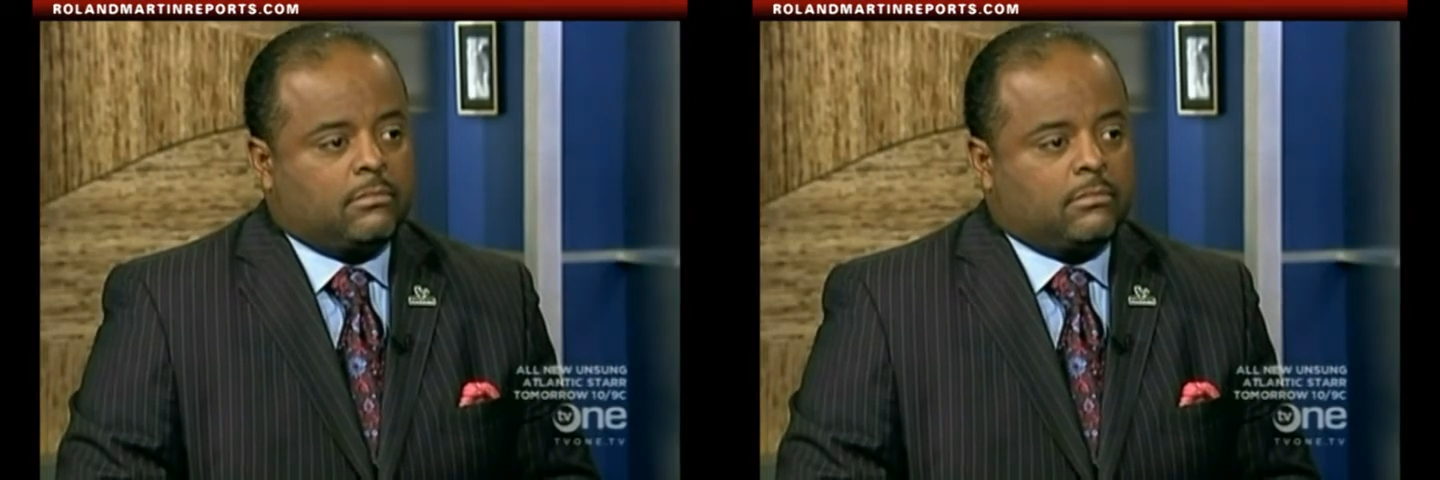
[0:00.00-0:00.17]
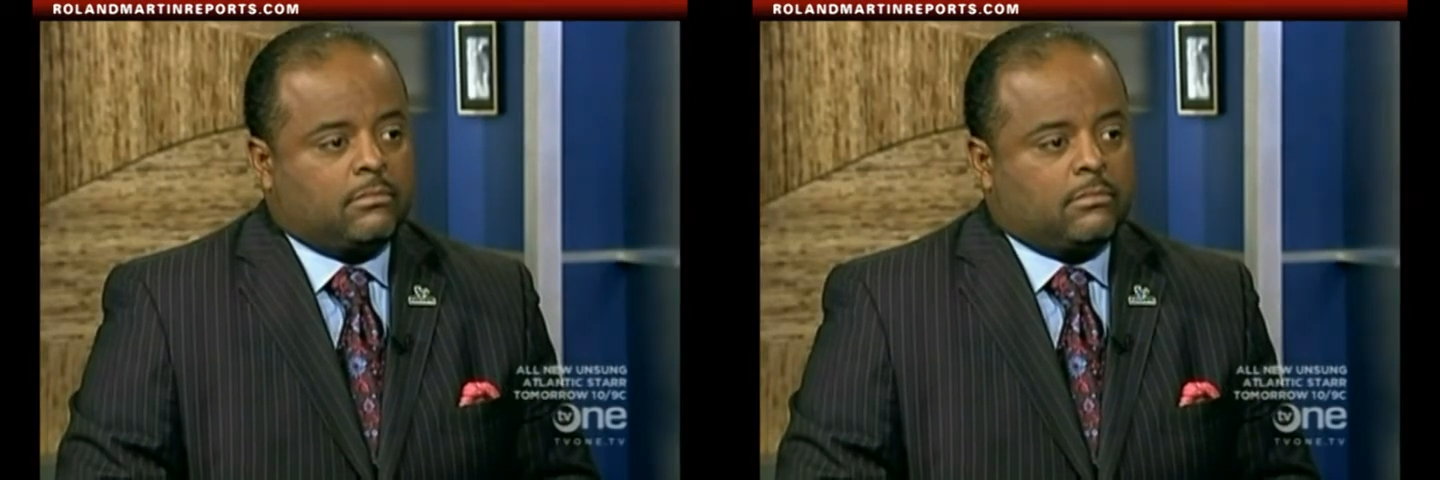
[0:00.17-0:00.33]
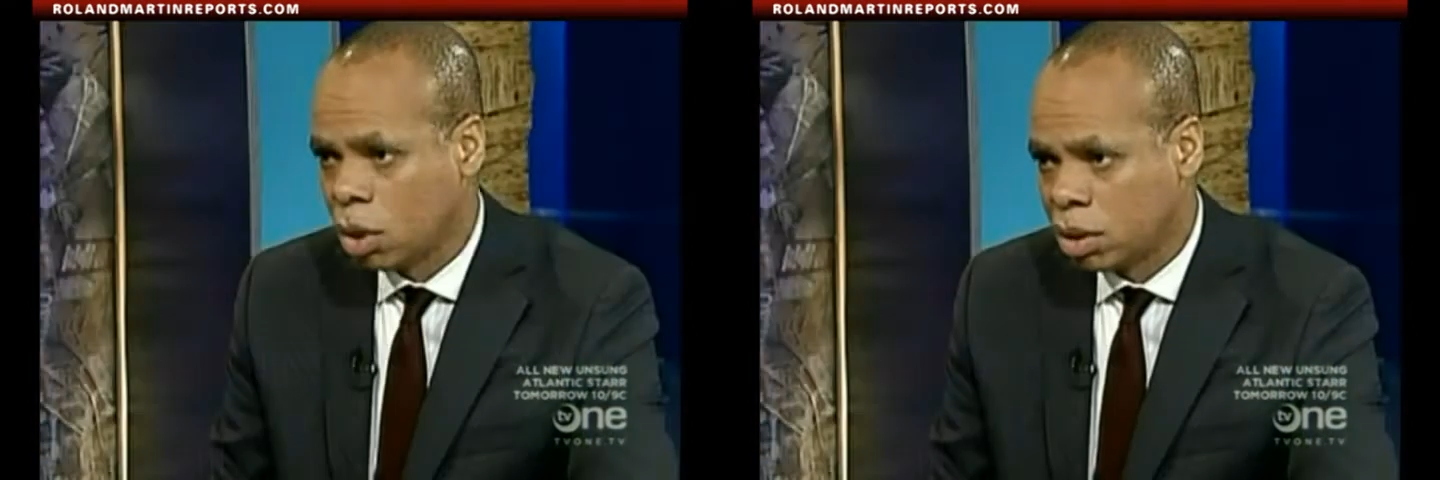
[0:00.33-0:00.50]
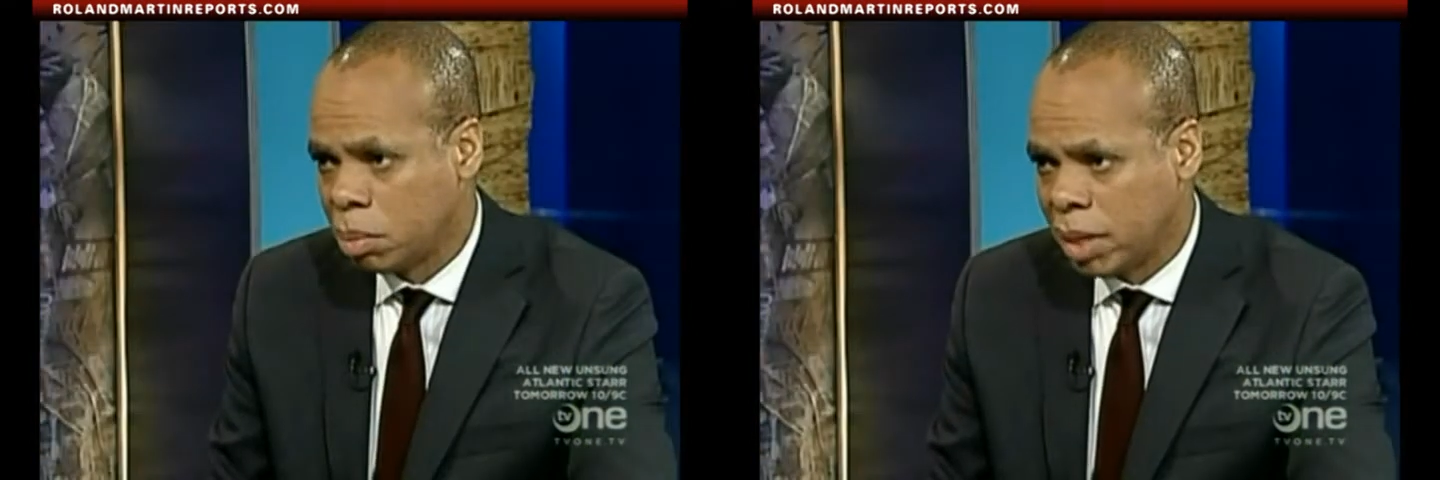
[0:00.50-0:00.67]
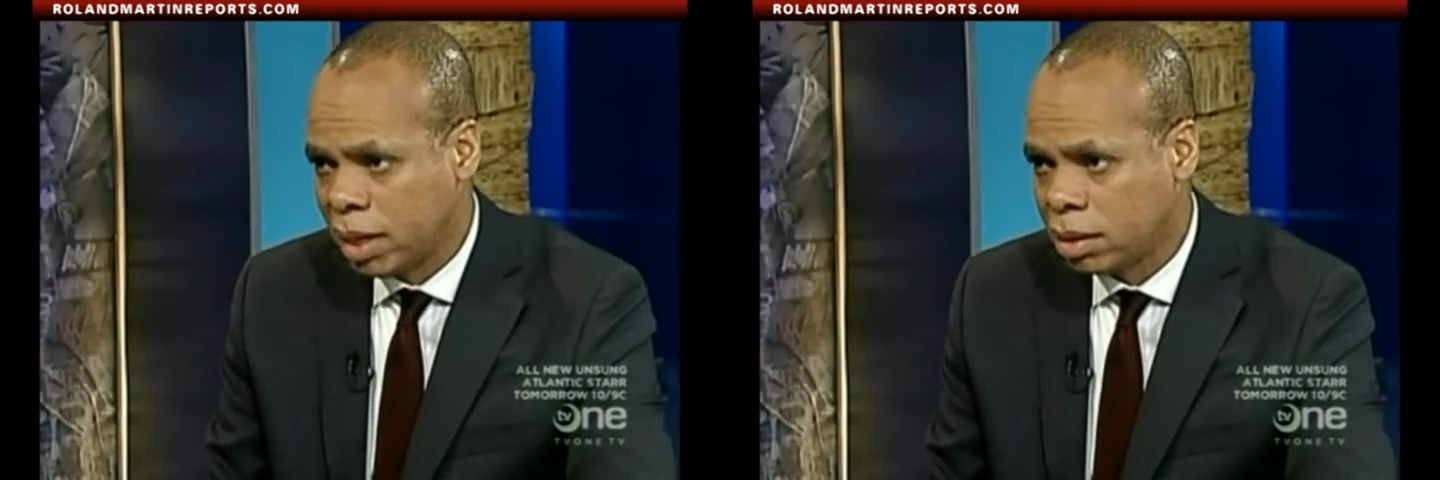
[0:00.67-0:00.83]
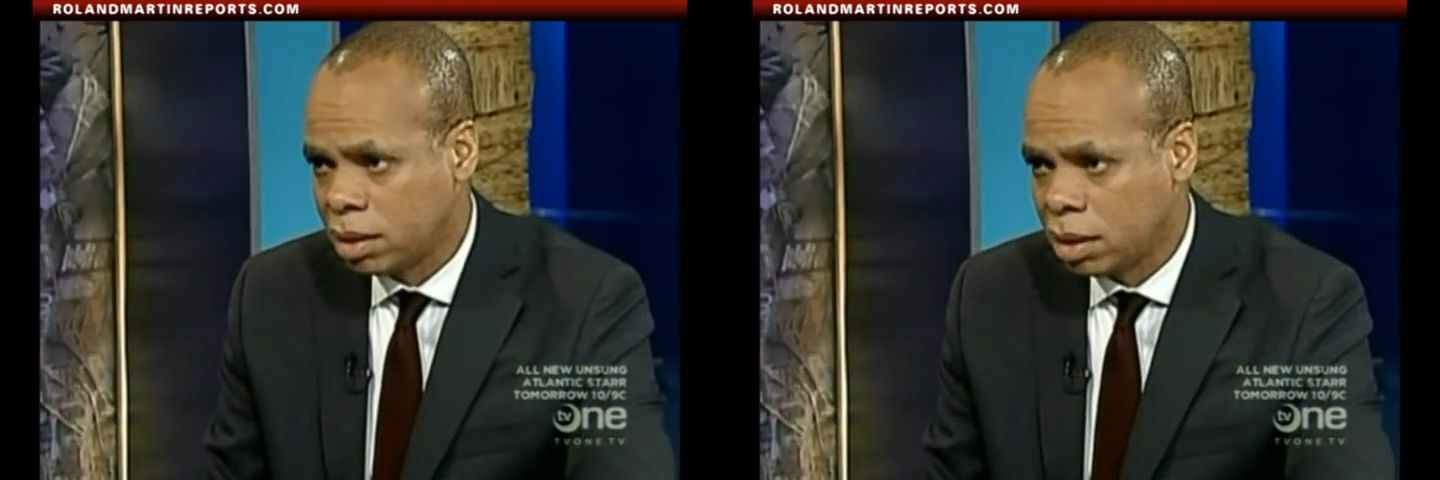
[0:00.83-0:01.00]
who talked talked
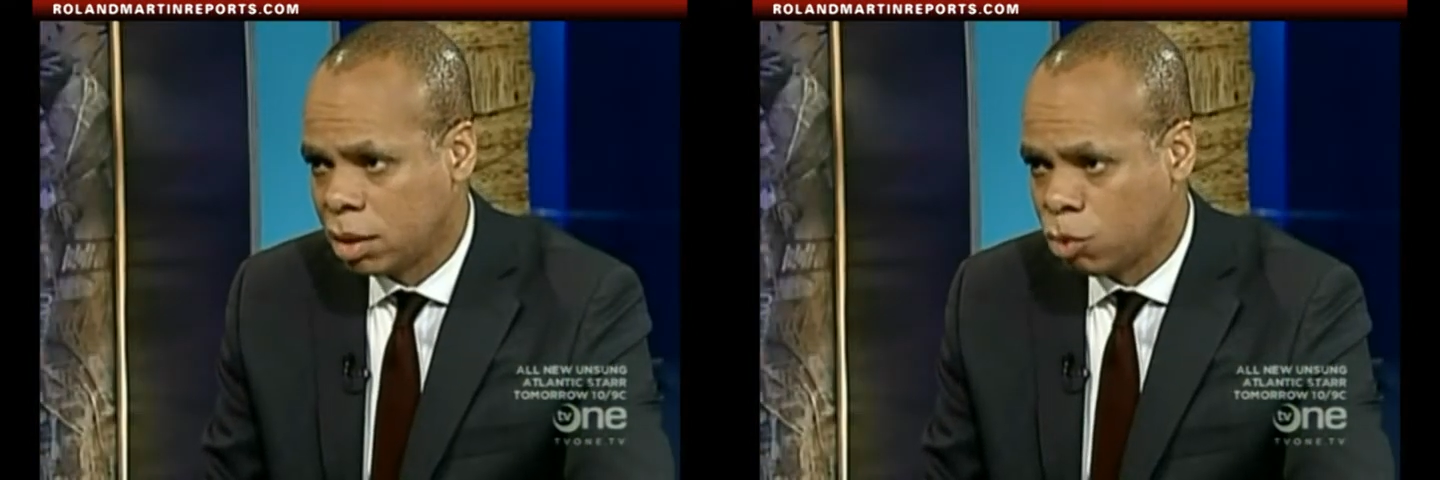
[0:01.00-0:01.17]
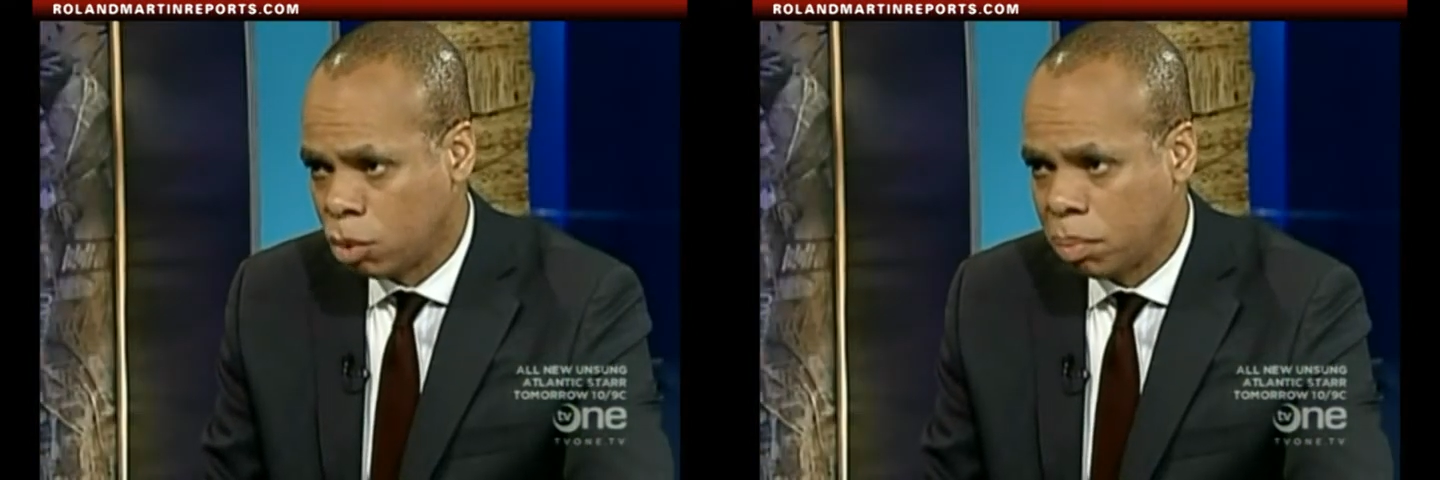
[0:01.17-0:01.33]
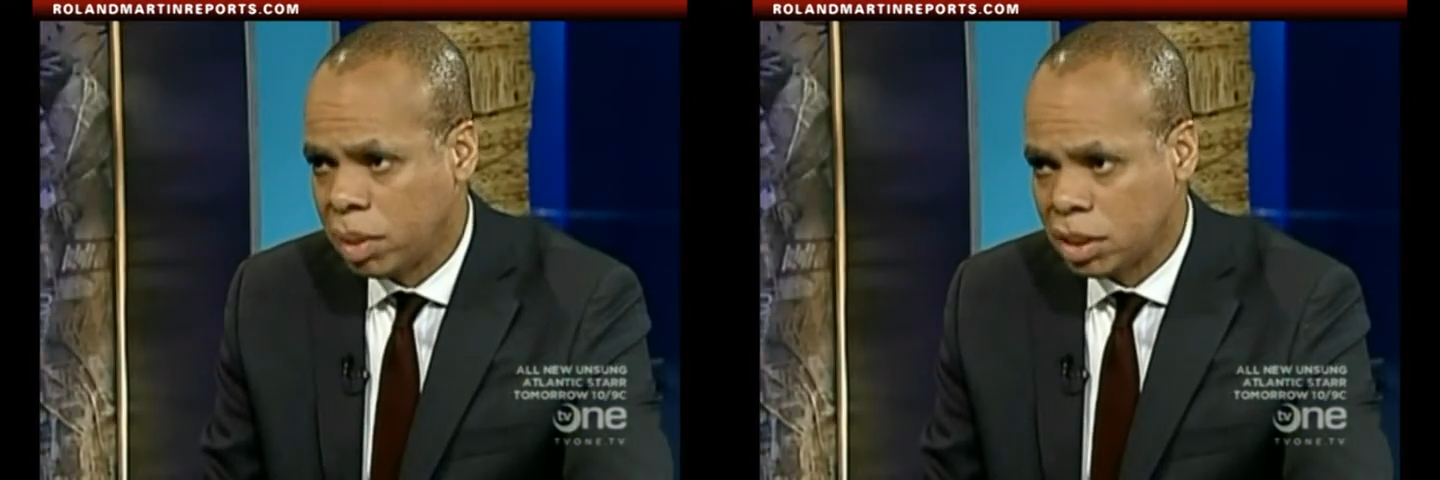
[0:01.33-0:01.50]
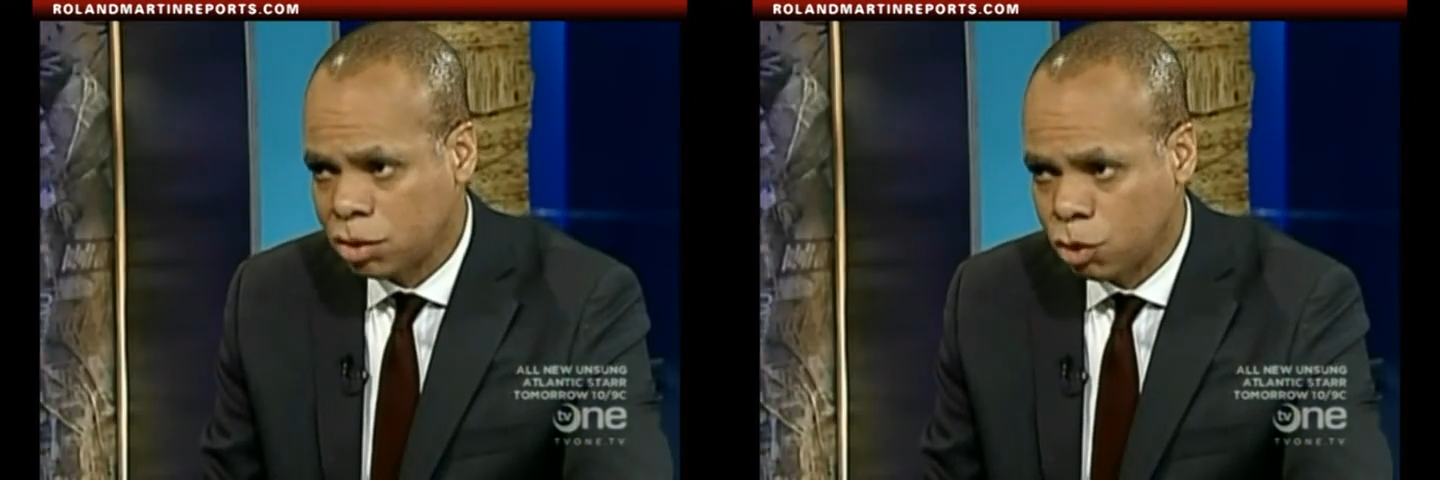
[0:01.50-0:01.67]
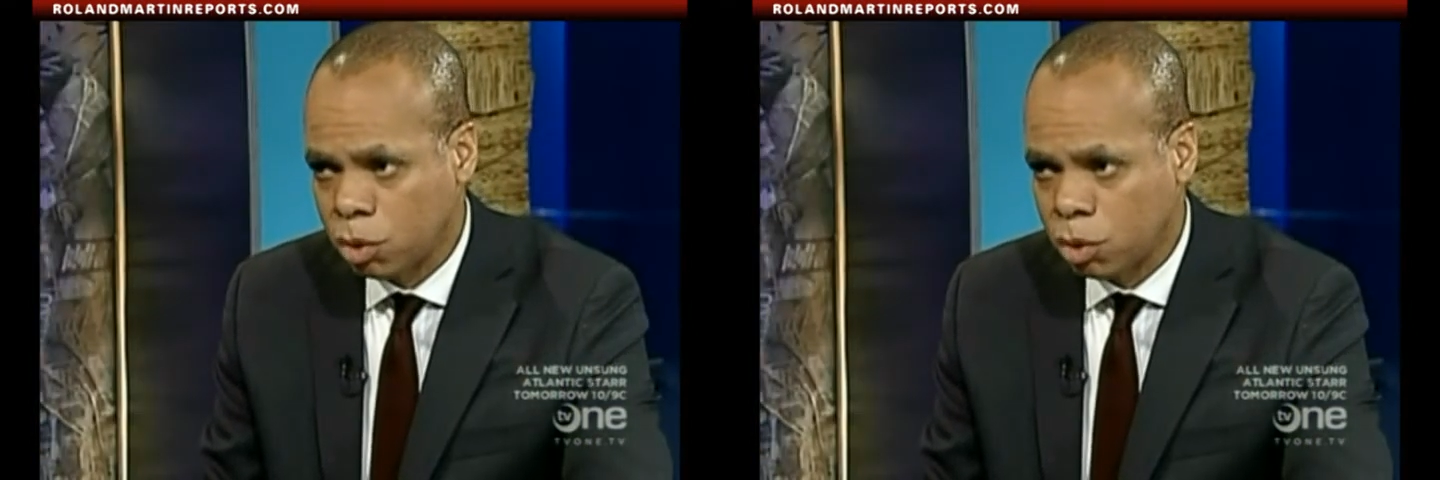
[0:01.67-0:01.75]
about the robust